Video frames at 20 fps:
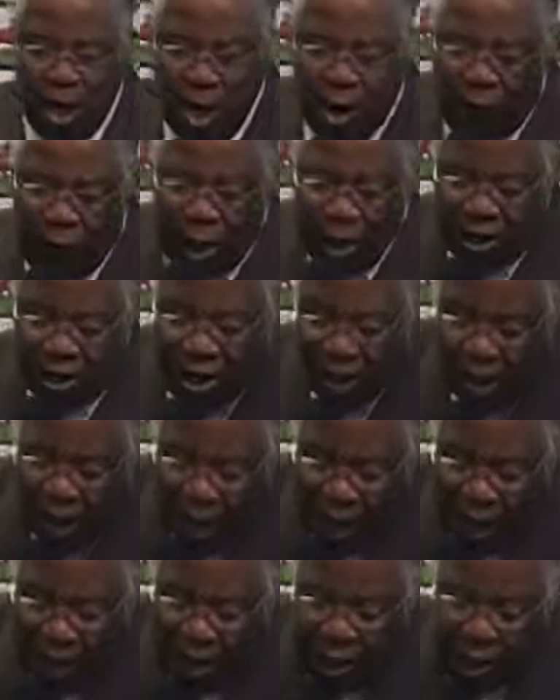You read
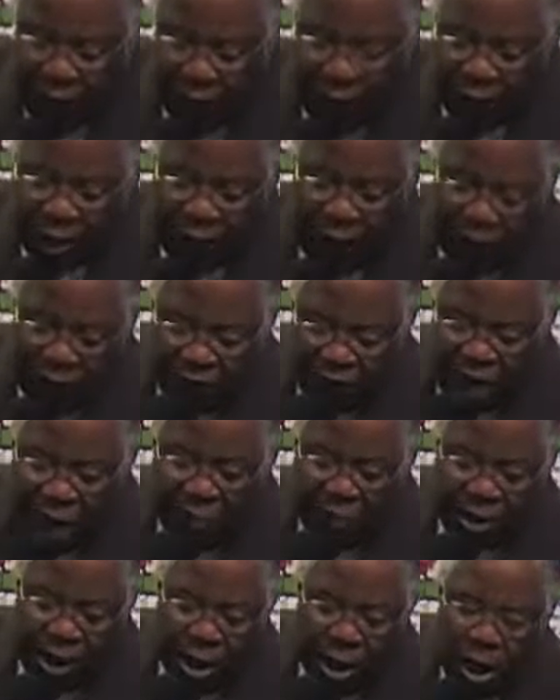tonight in the sixty-fifth
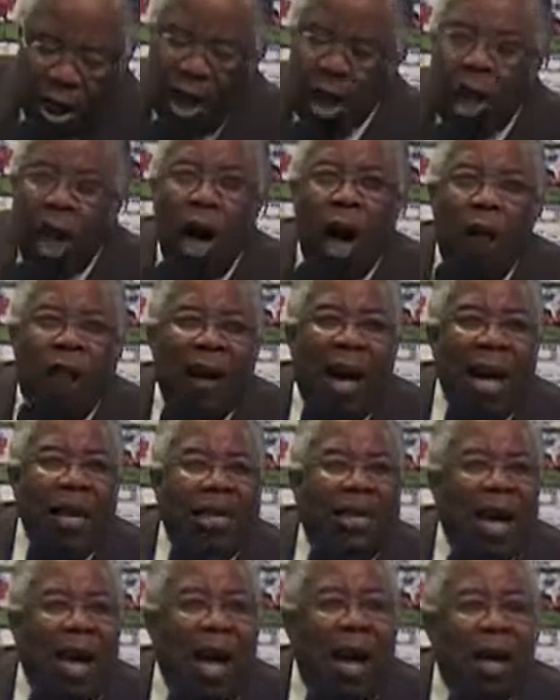chapter of
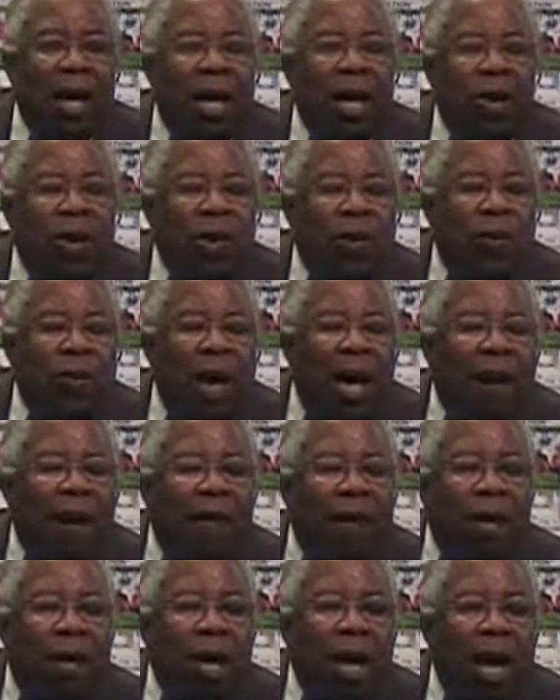Isaiah, new
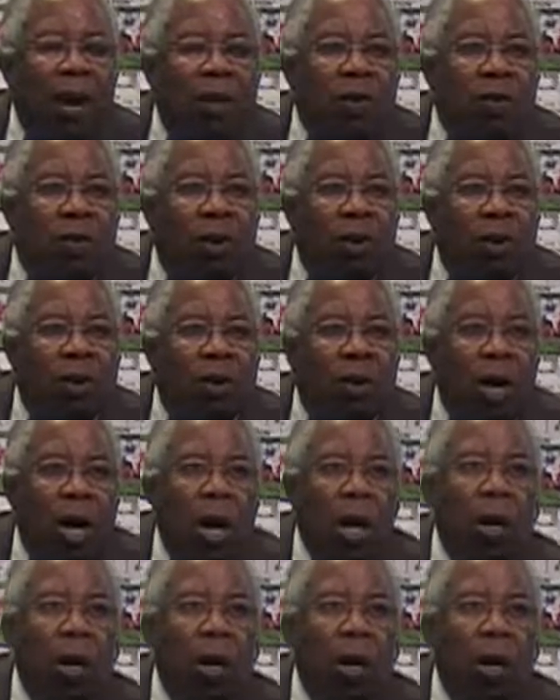heaven and new earth.